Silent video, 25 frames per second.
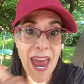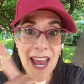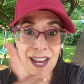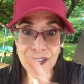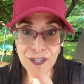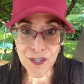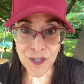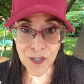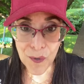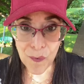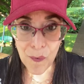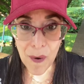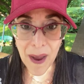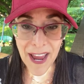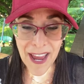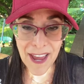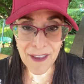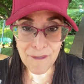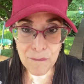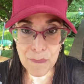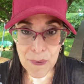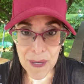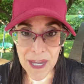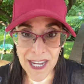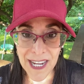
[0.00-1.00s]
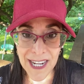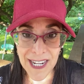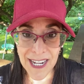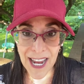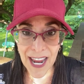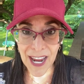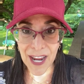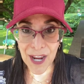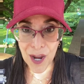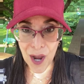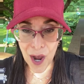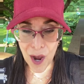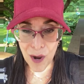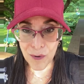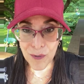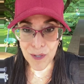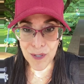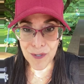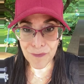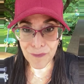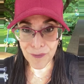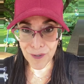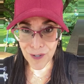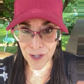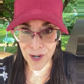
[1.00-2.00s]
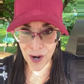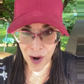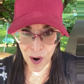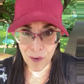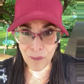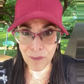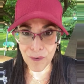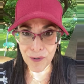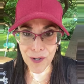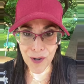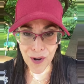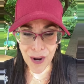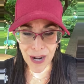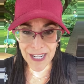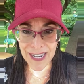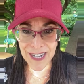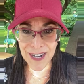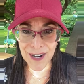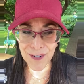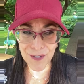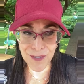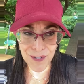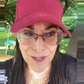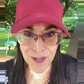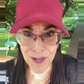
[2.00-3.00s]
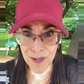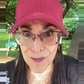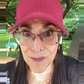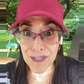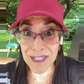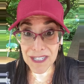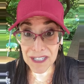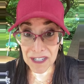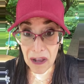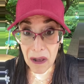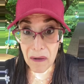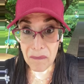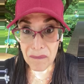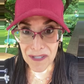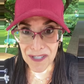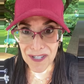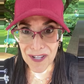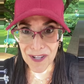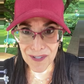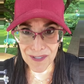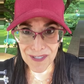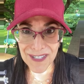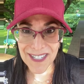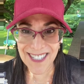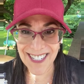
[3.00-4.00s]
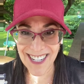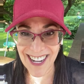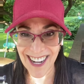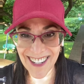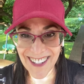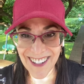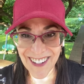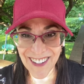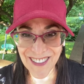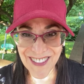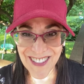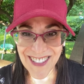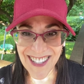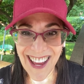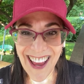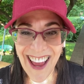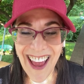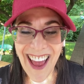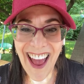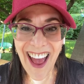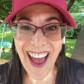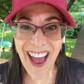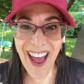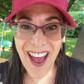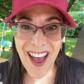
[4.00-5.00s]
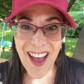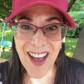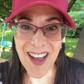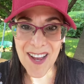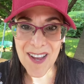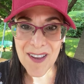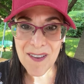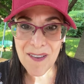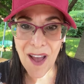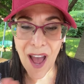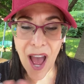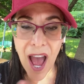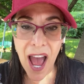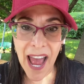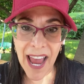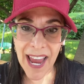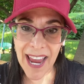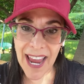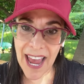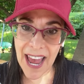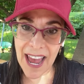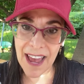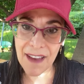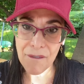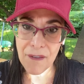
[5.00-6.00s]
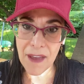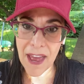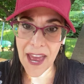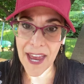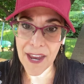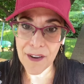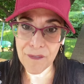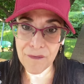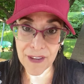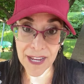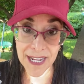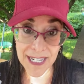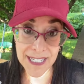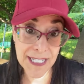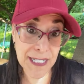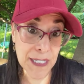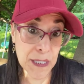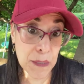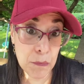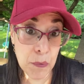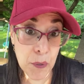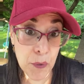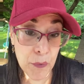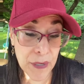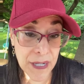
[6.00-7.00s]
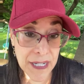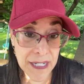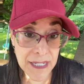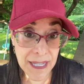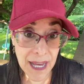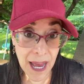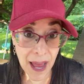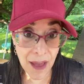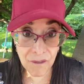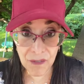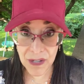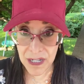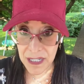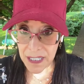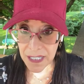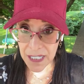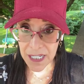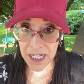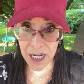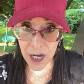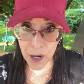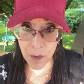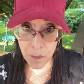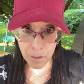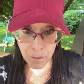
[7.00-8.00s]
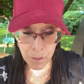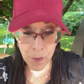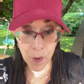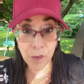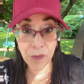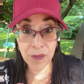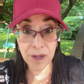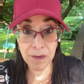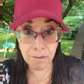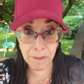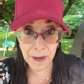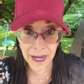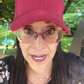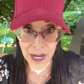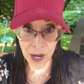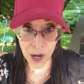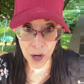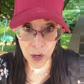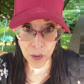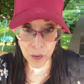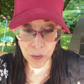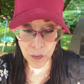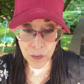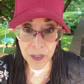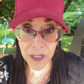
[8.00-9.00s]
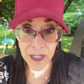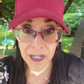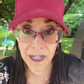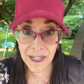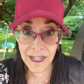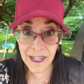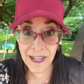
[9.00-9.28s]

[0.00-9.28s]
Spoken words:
So I have been a coach for over 9 years, almost close to 10 years. I have had vast experience, obviously, both in my own